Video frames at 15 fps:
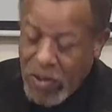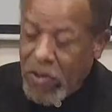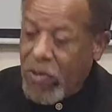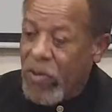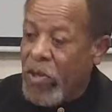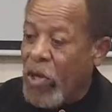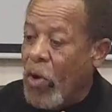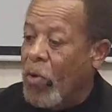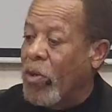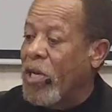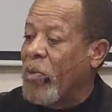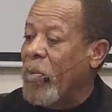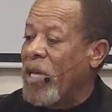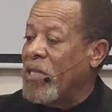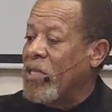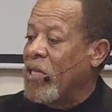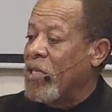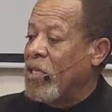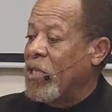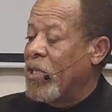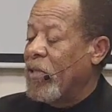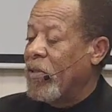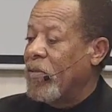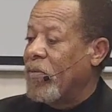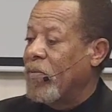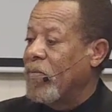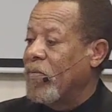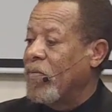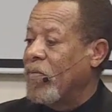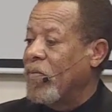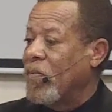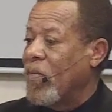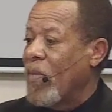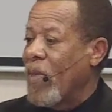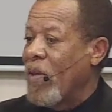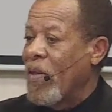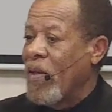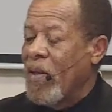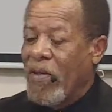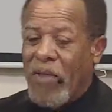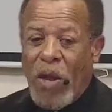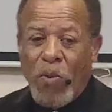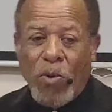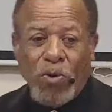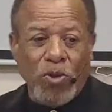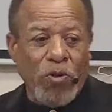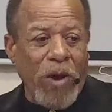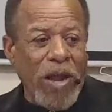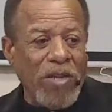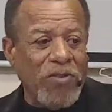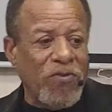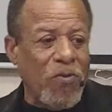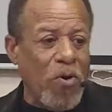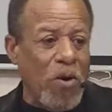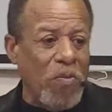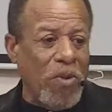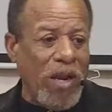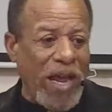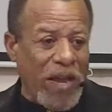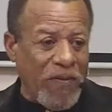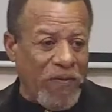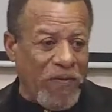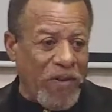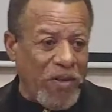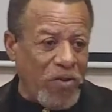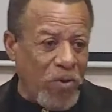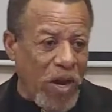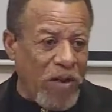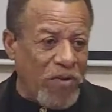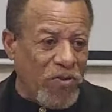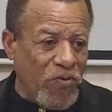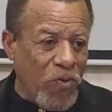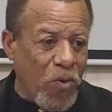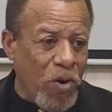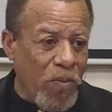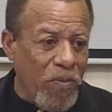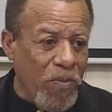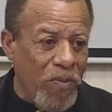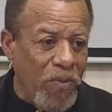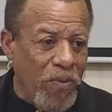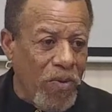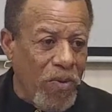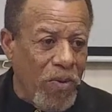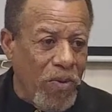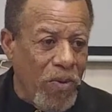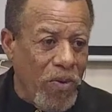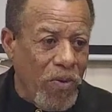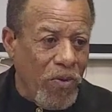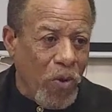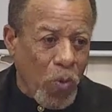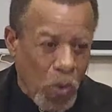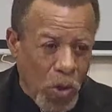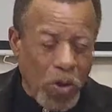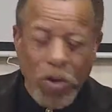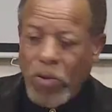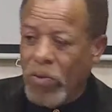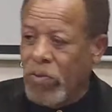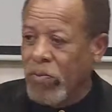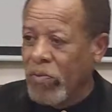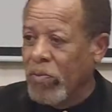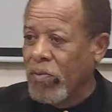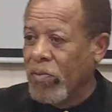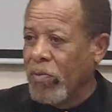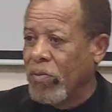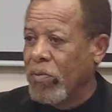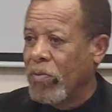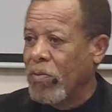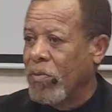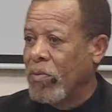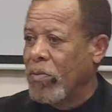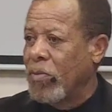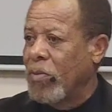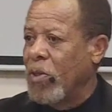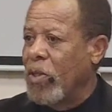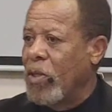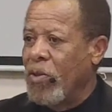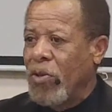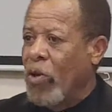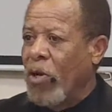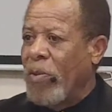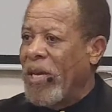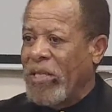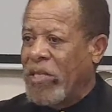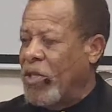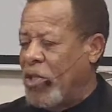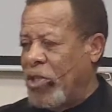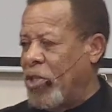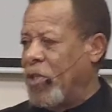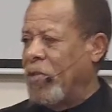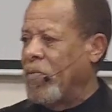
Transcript: The Only Message That Will Transform Life and Transform the World. The only message.